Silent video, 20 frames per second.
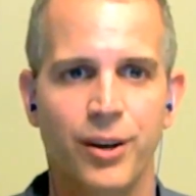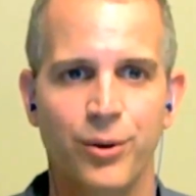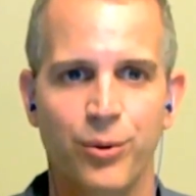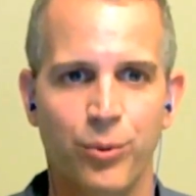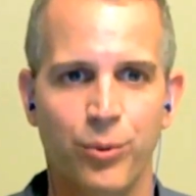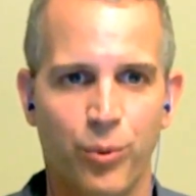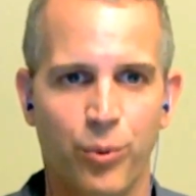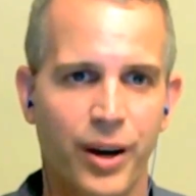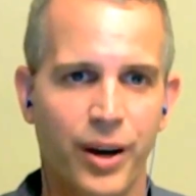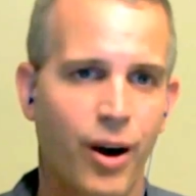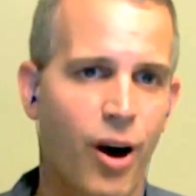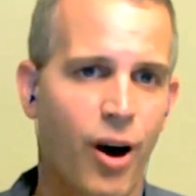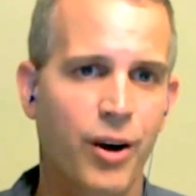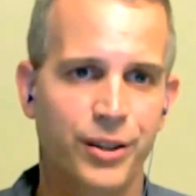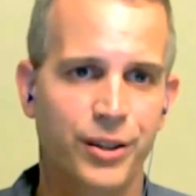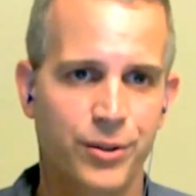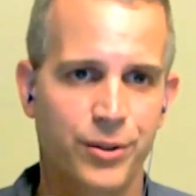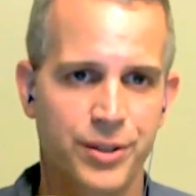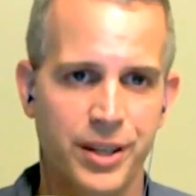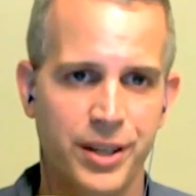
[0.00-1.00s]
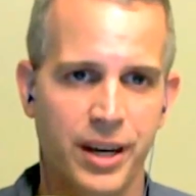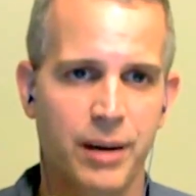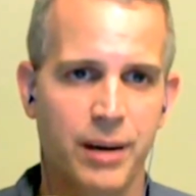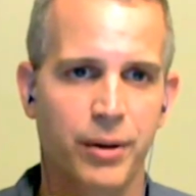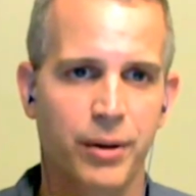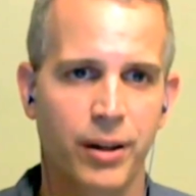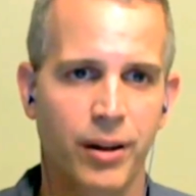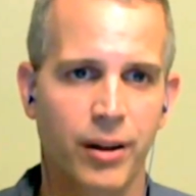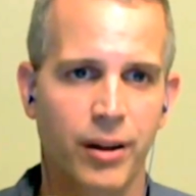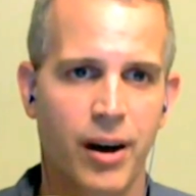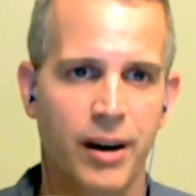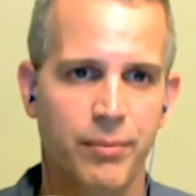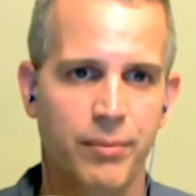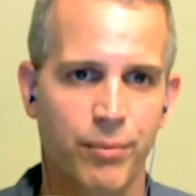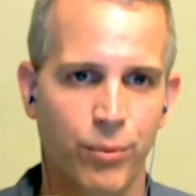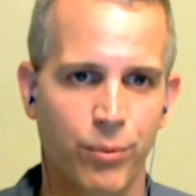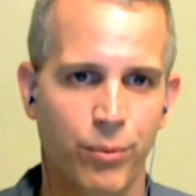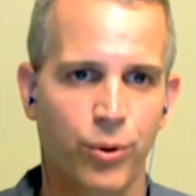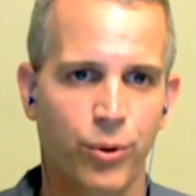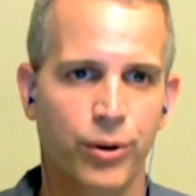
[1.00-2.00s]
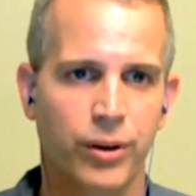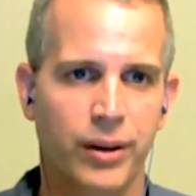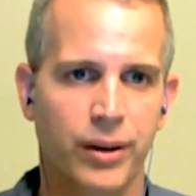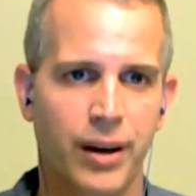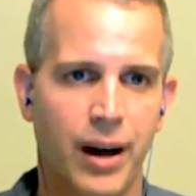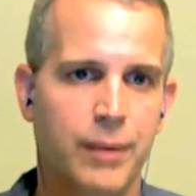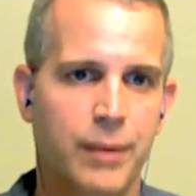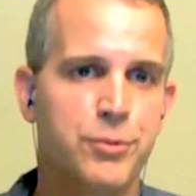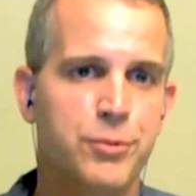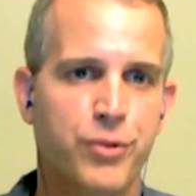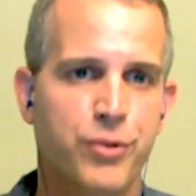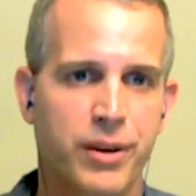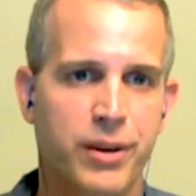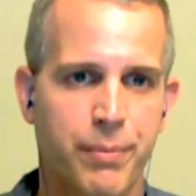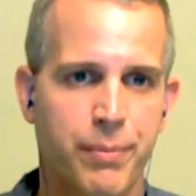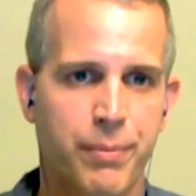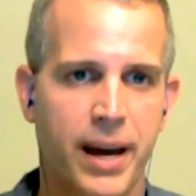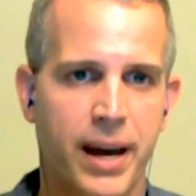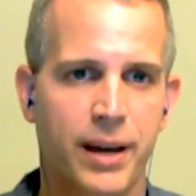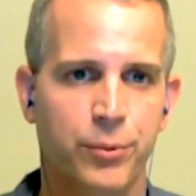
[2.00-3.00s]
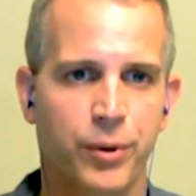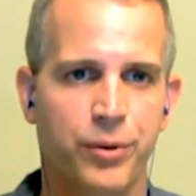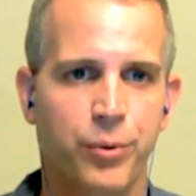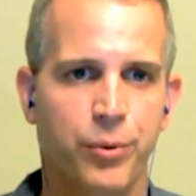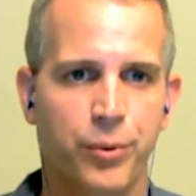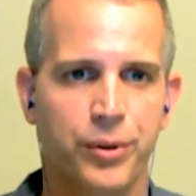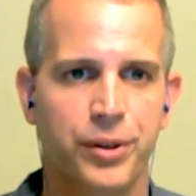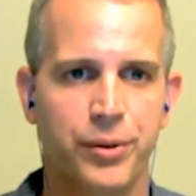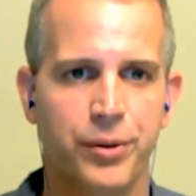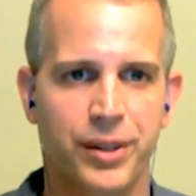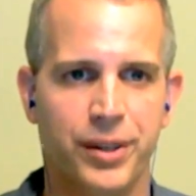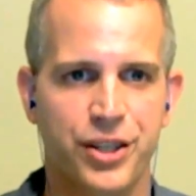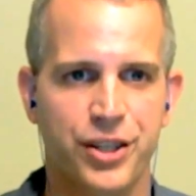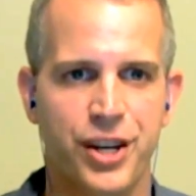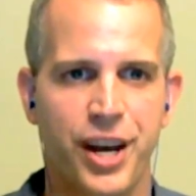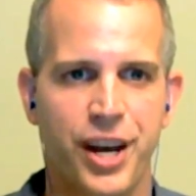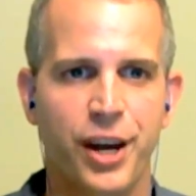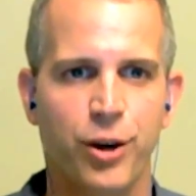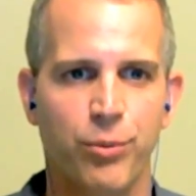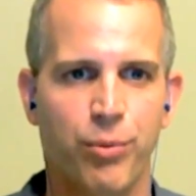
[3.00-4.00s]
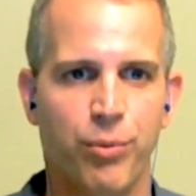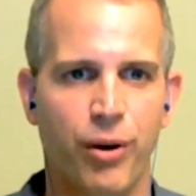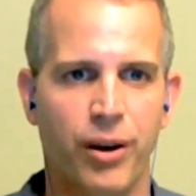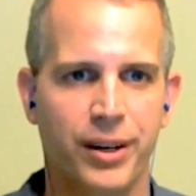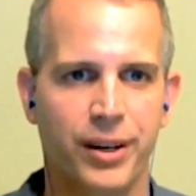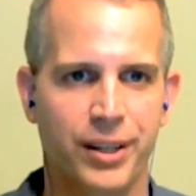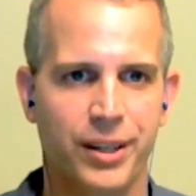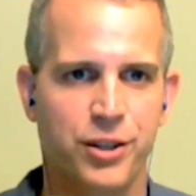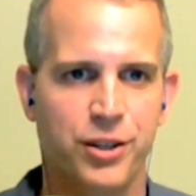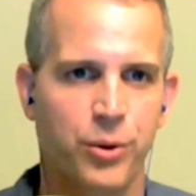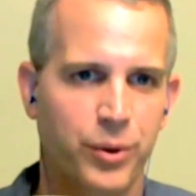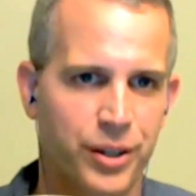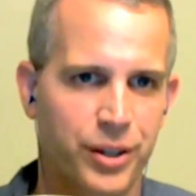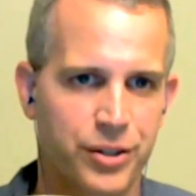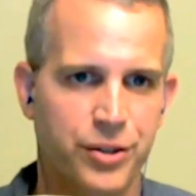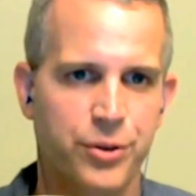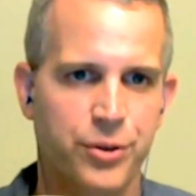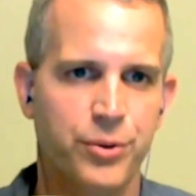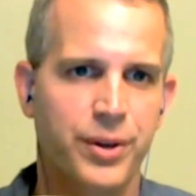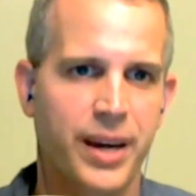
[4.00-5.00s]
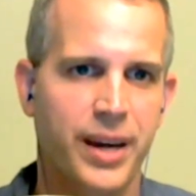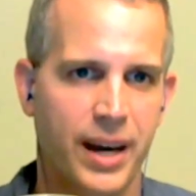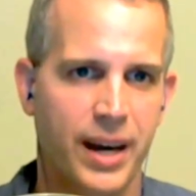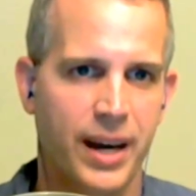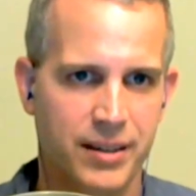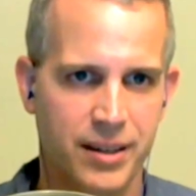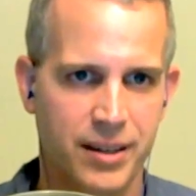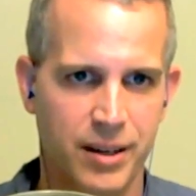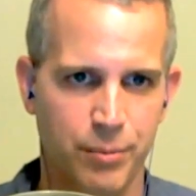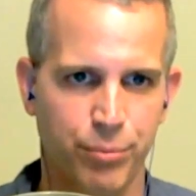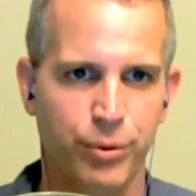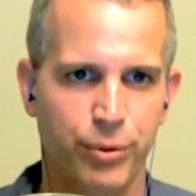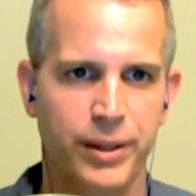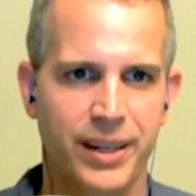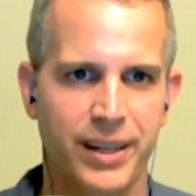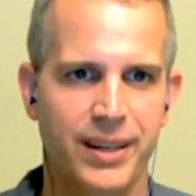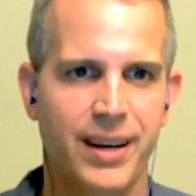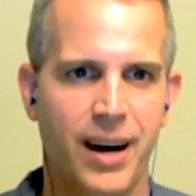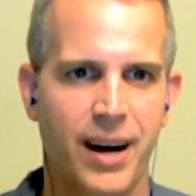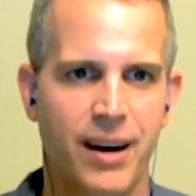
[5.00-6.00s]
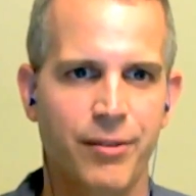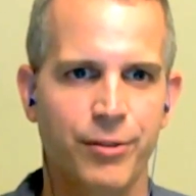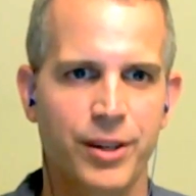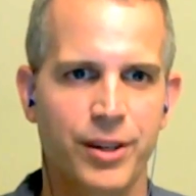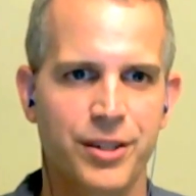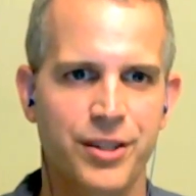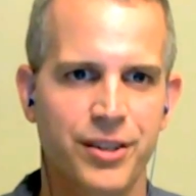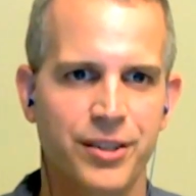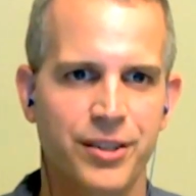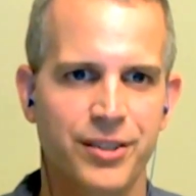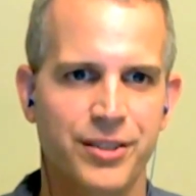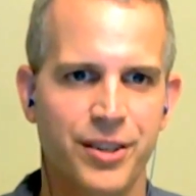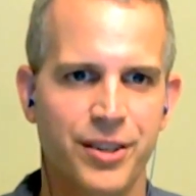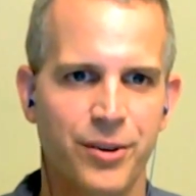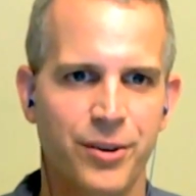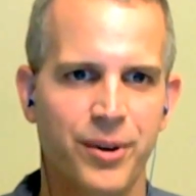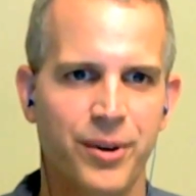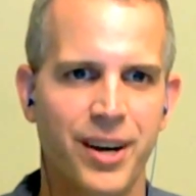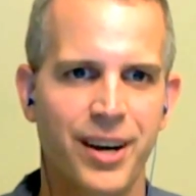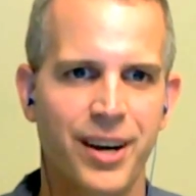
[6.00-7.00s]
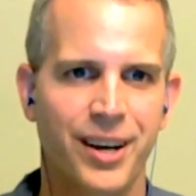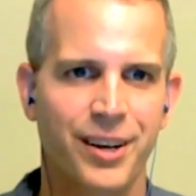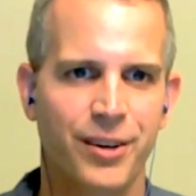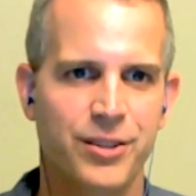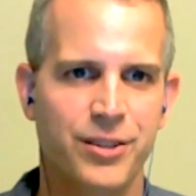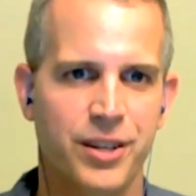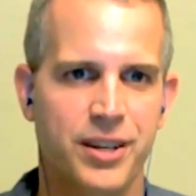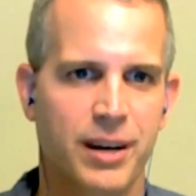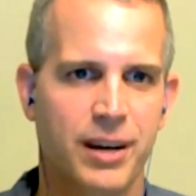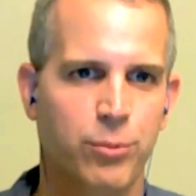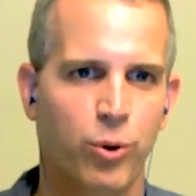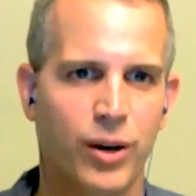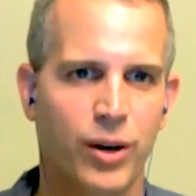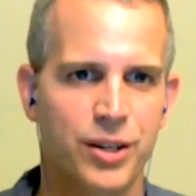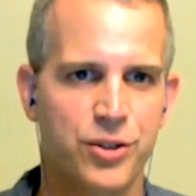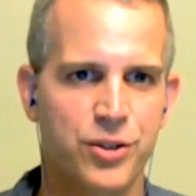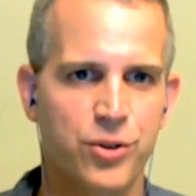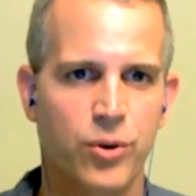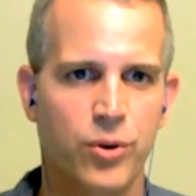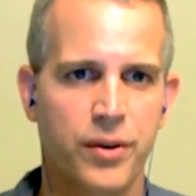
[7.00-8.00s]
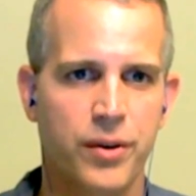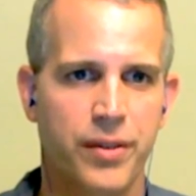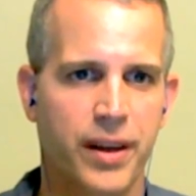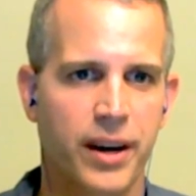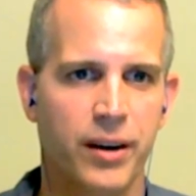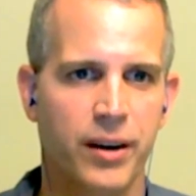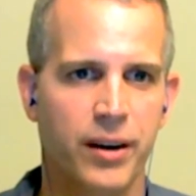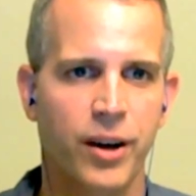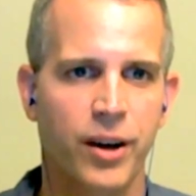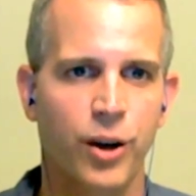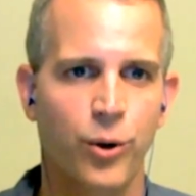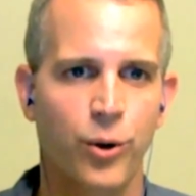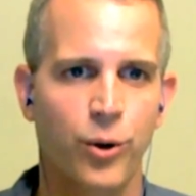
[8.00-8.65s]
we are using up a lot more upstream bandwidth when we're doing channel bonding, so we do get complete coverage. So there's a double-edged sword there.